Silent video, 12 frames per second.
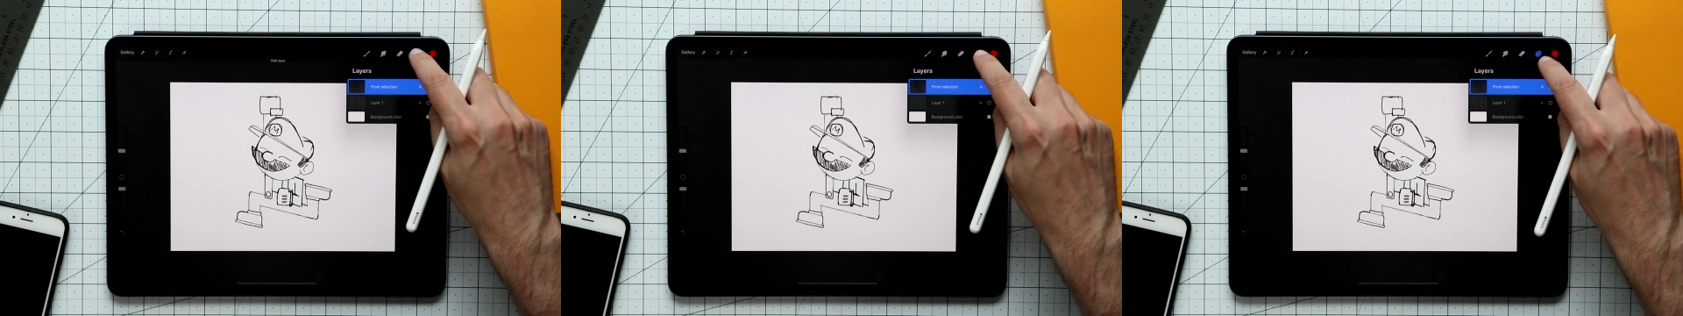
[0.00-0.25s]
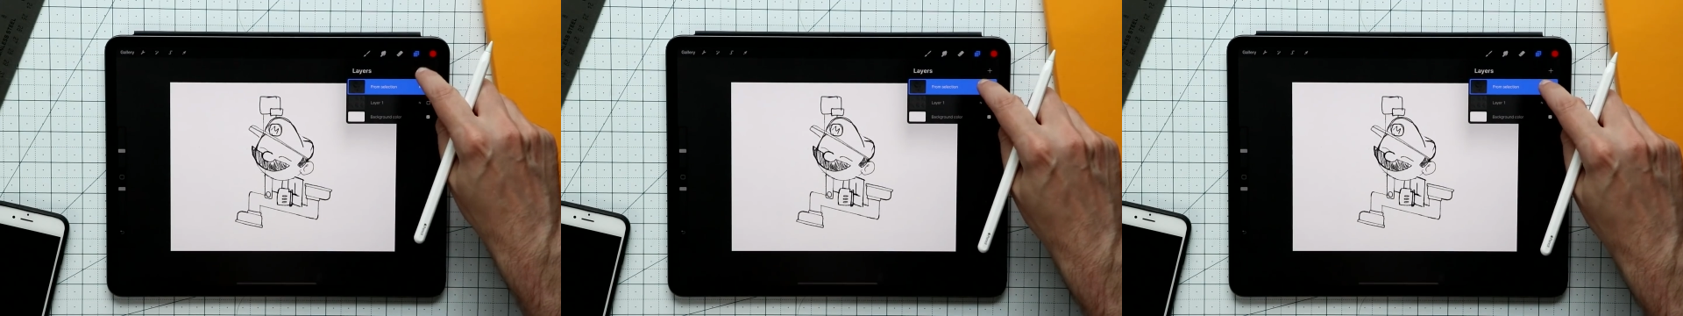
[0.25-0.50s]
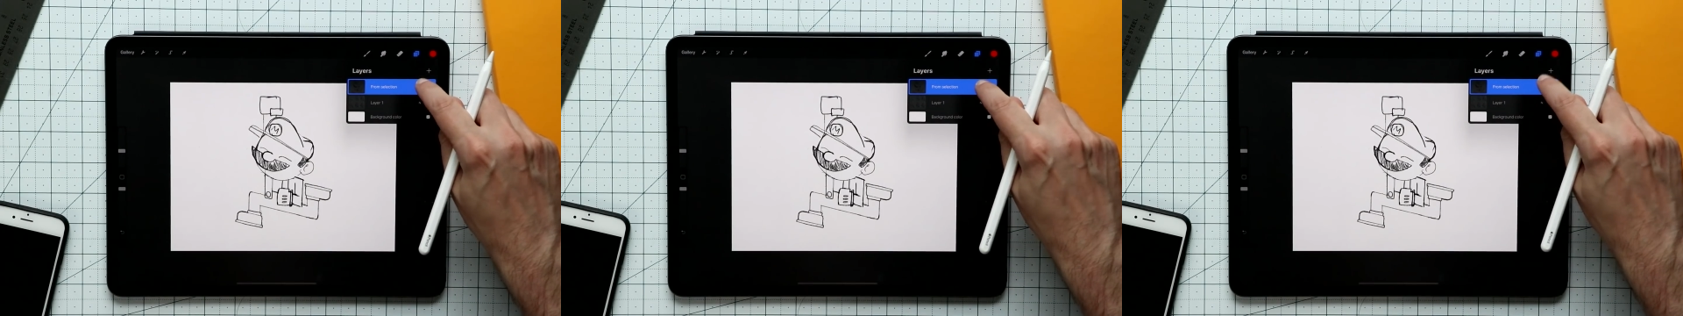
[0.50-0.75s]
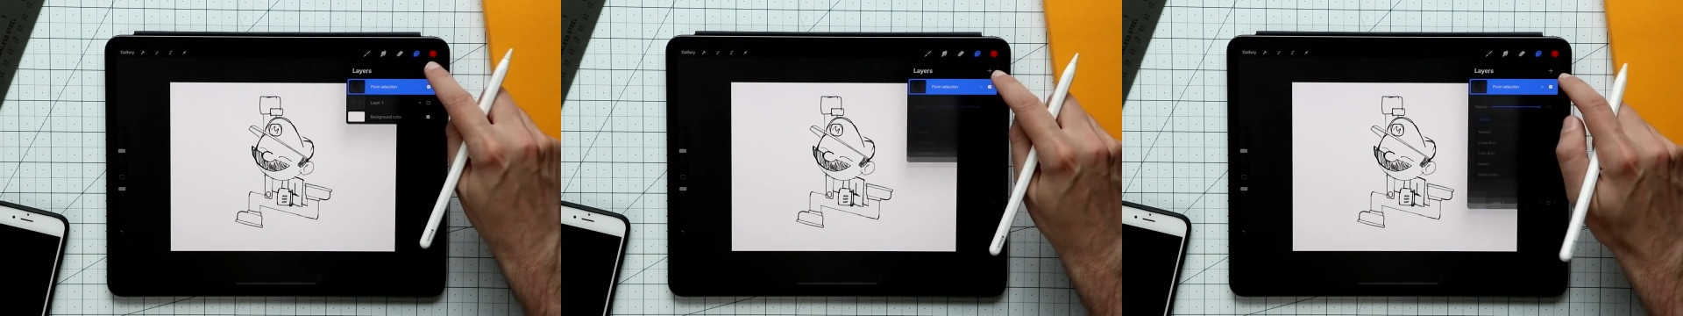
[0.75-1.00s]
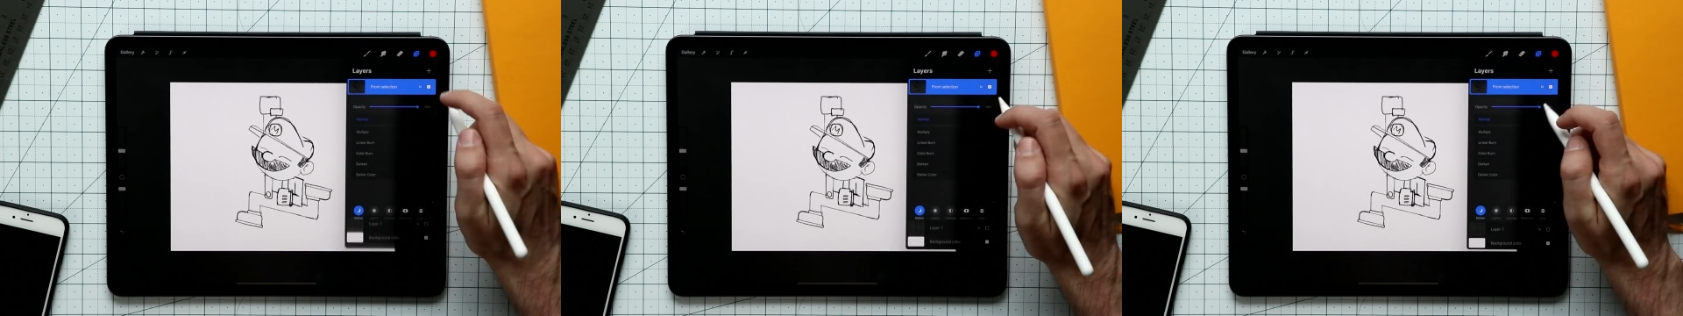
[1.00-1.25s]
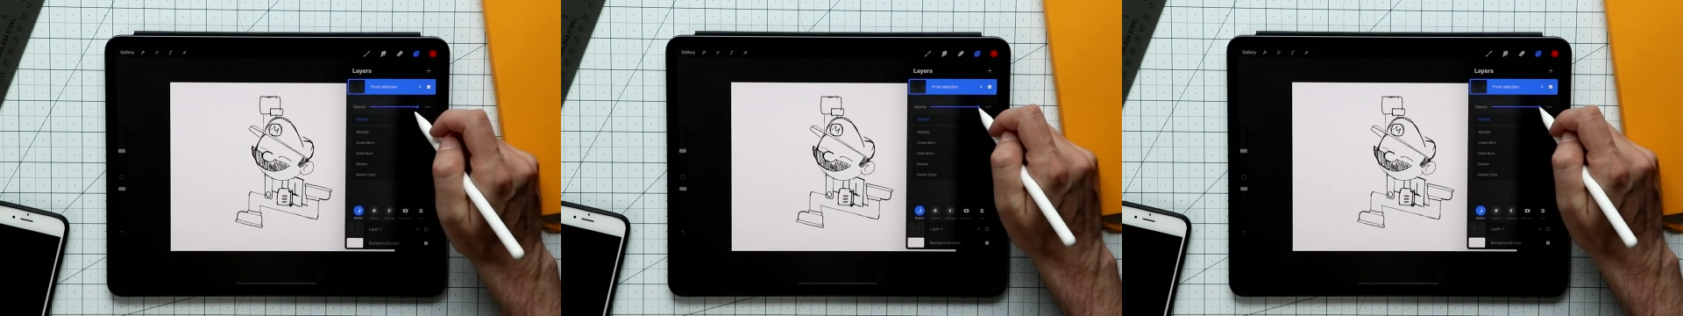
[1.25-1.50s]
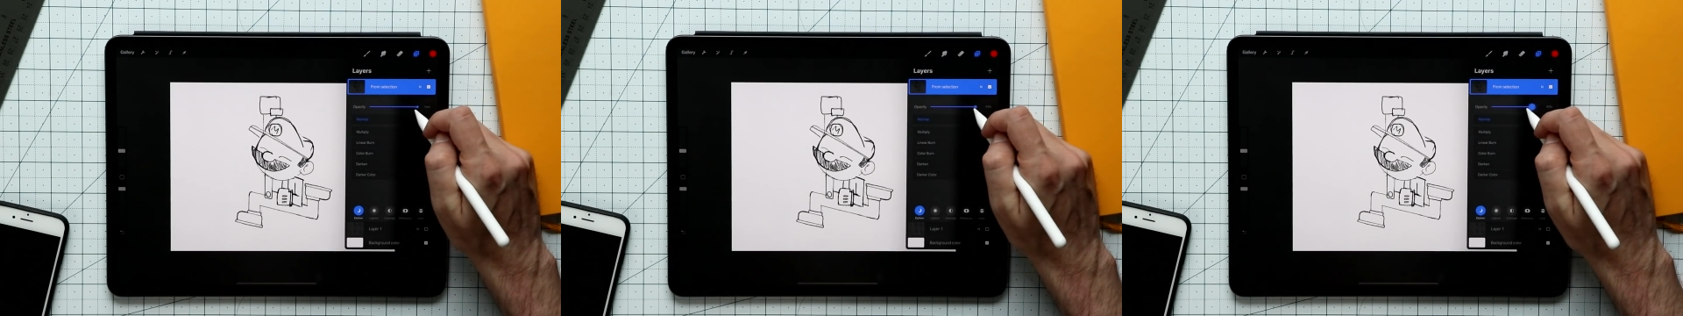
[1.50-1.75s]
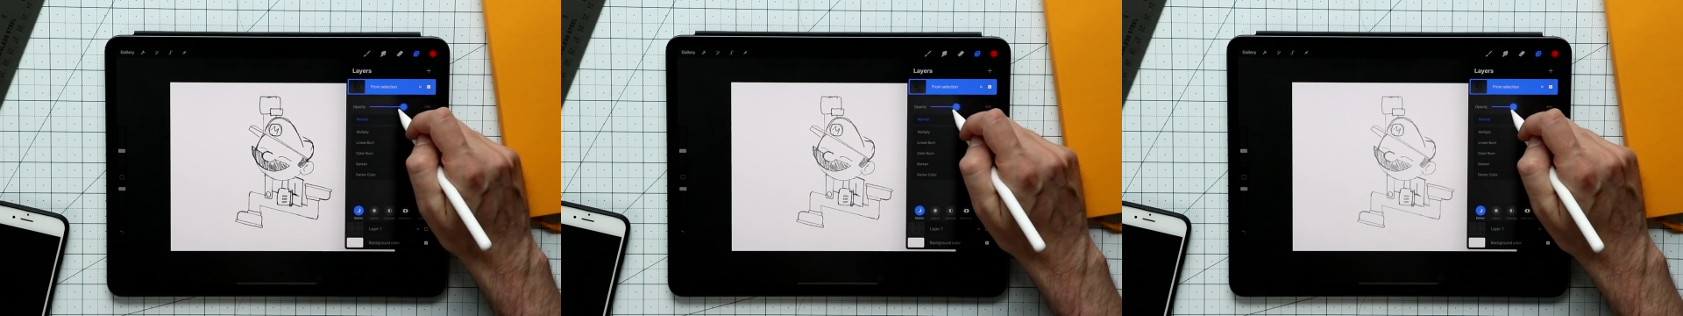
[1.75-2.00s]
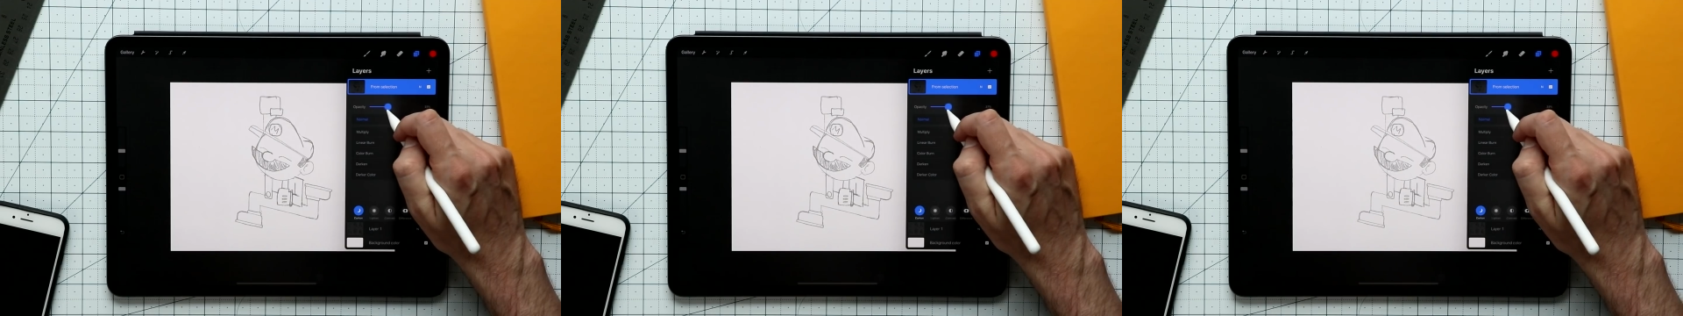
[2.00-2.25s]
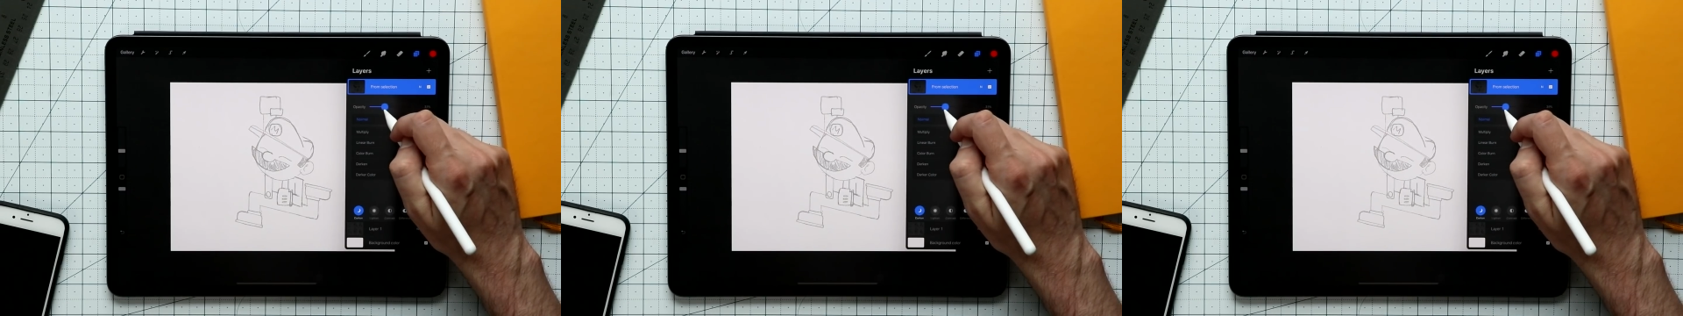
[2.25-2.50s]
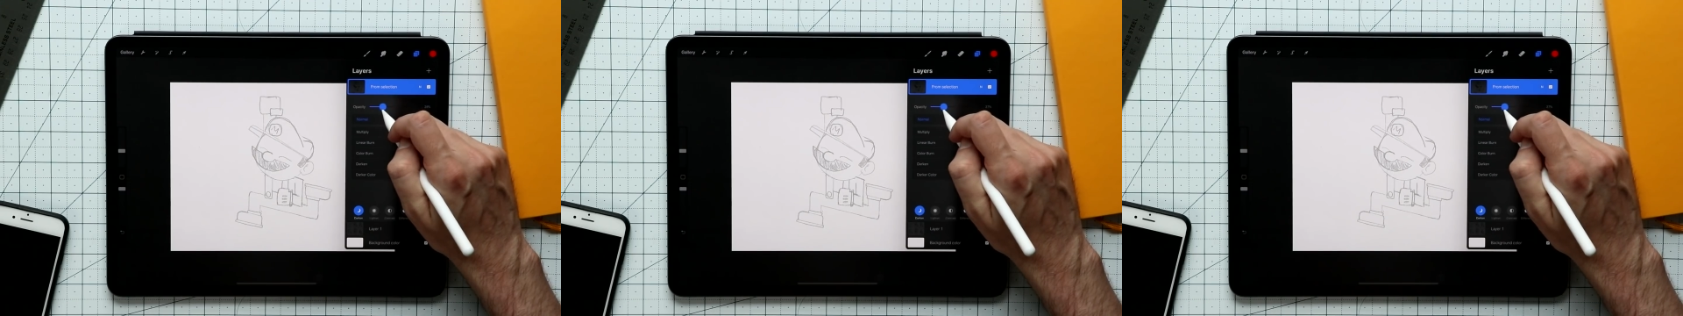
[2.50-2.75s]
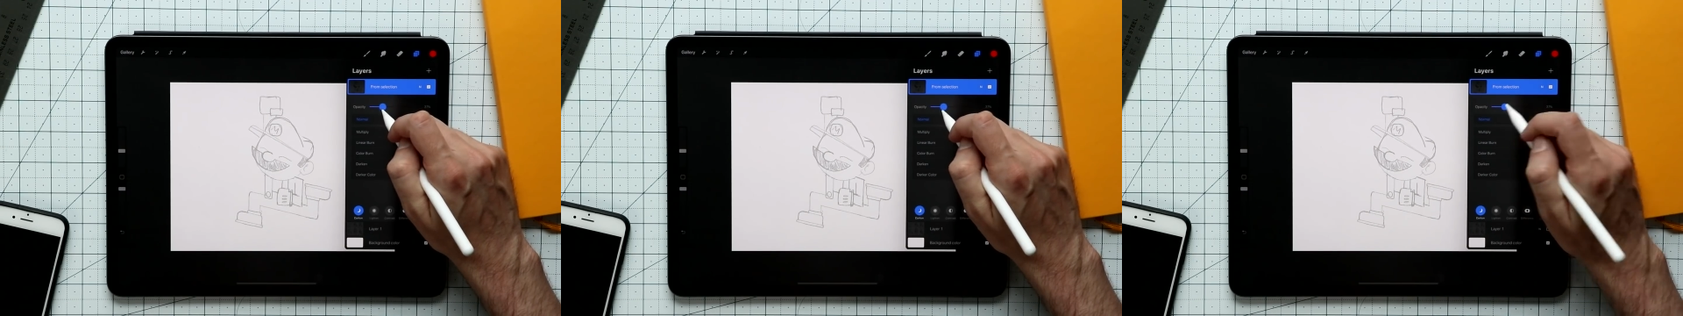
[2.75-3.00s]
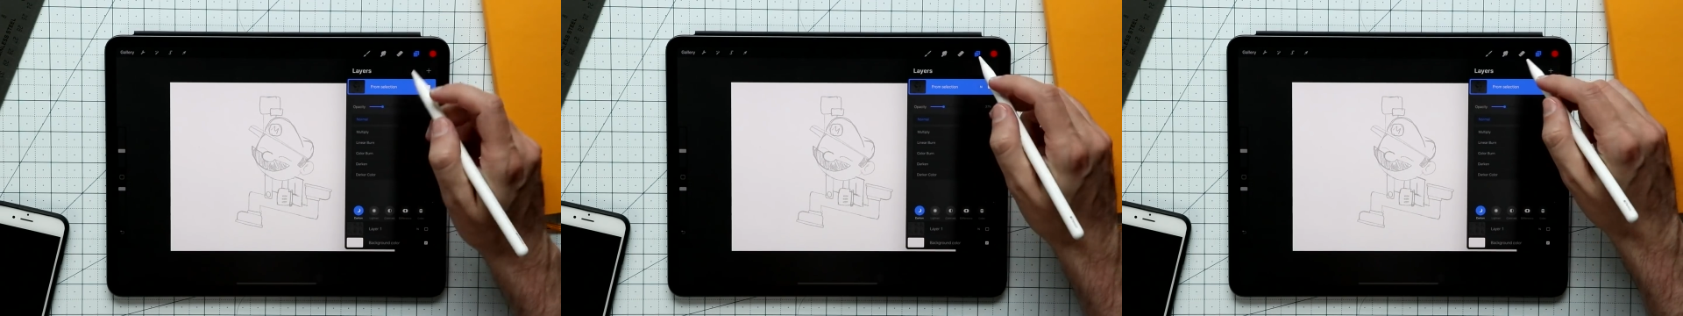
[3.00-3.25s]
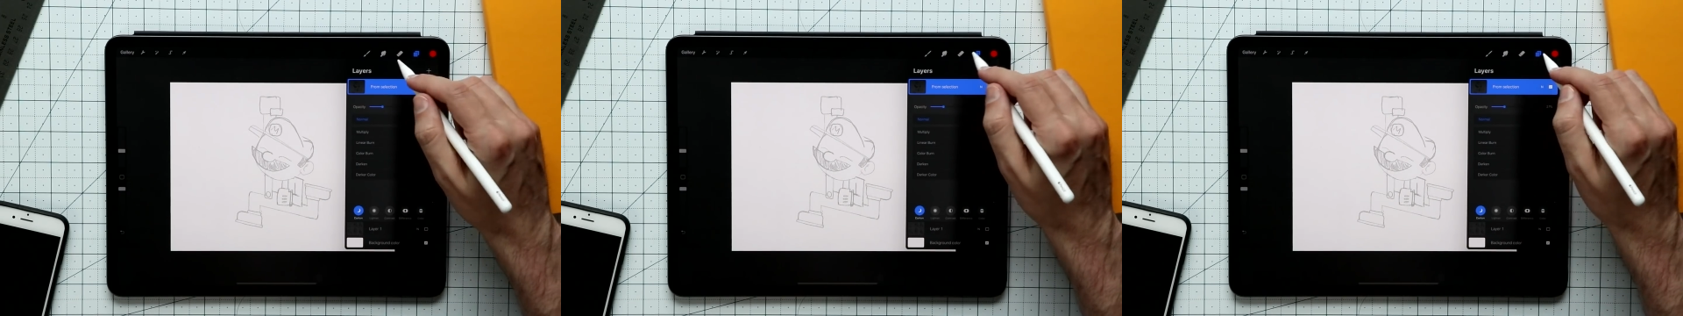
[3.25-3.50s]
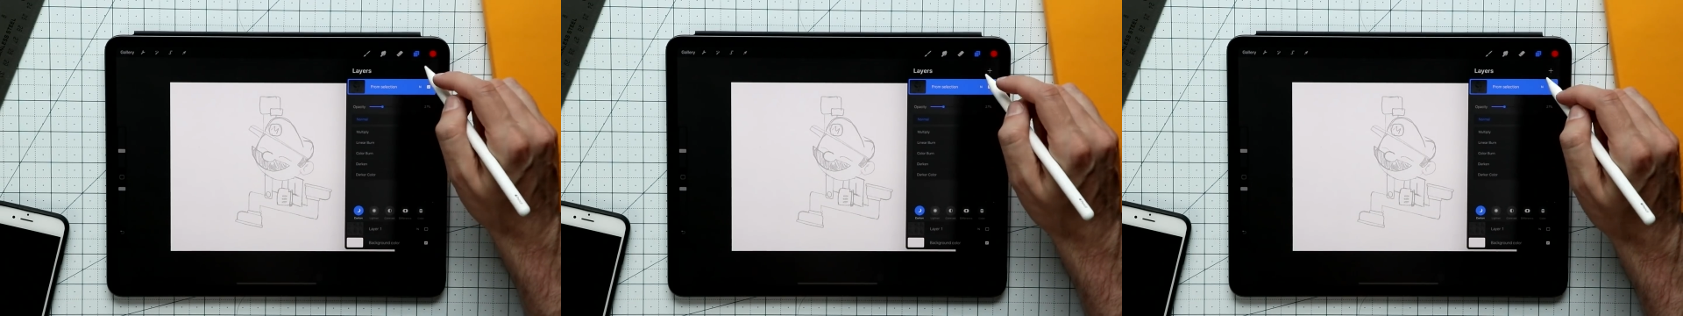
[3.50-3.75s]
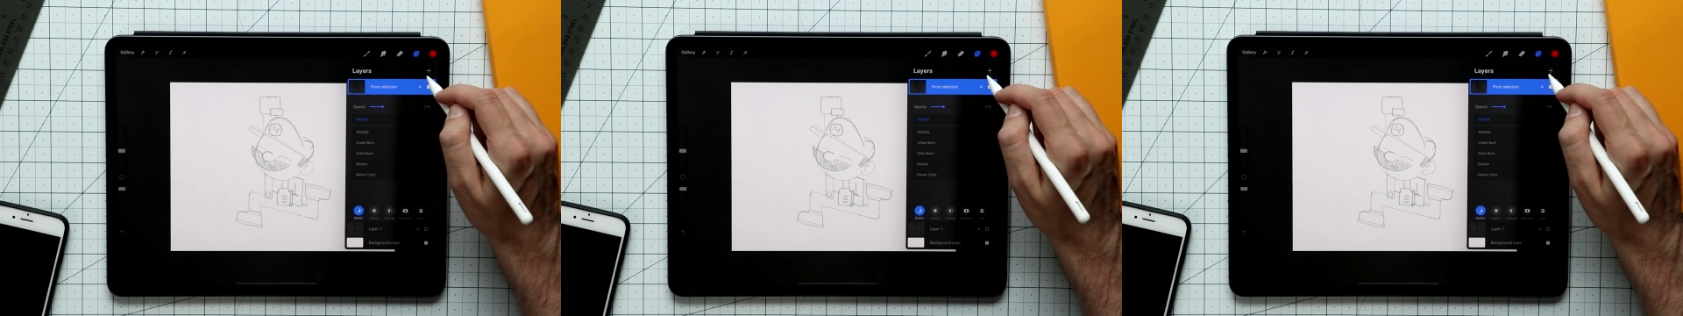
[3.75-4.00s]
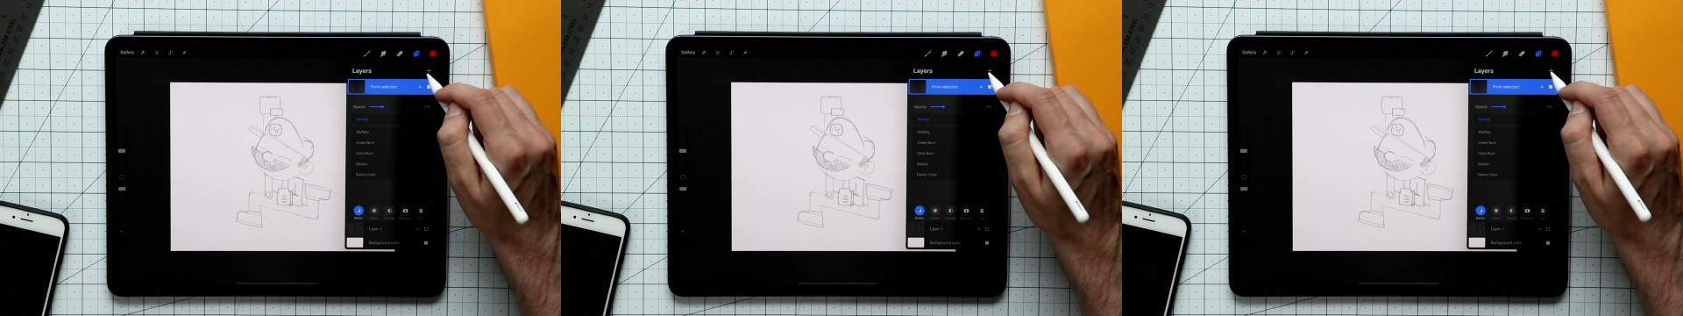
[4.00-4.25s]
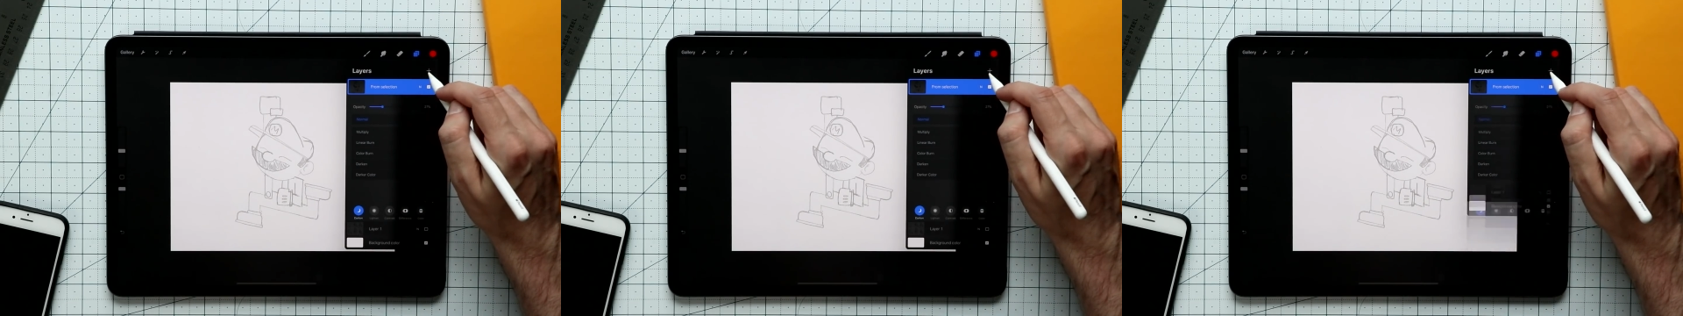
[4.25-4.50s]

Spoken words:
Nobody's mouth can be seen.